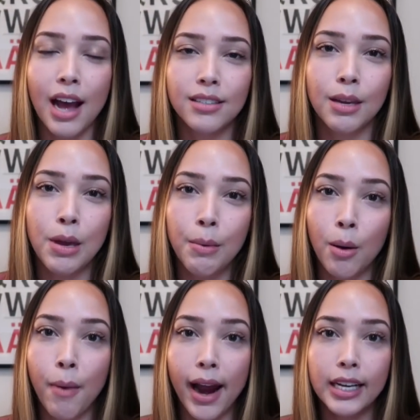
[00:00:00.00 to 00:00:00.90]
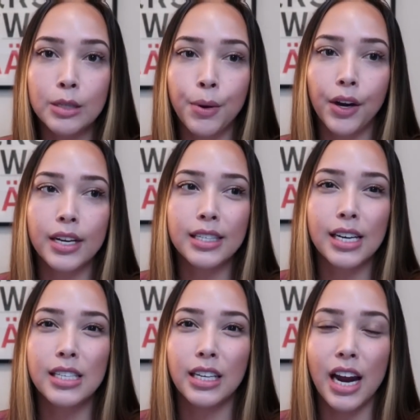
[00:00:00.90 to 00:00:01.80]
asking me about my
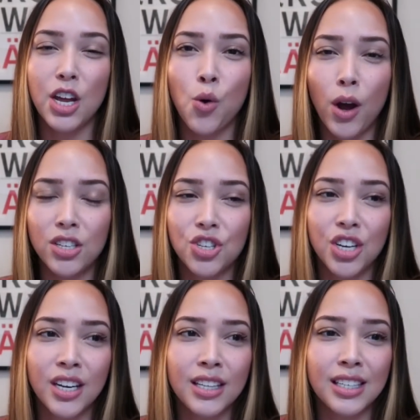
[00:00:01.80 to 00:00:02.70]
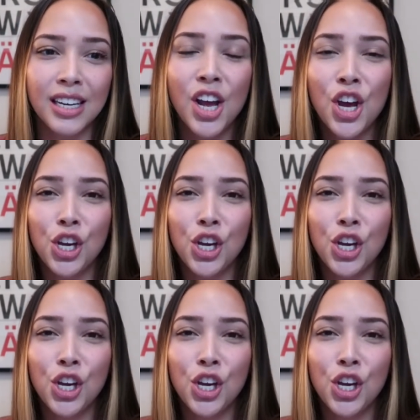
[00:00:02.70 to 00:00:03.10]
experiences and any questions, and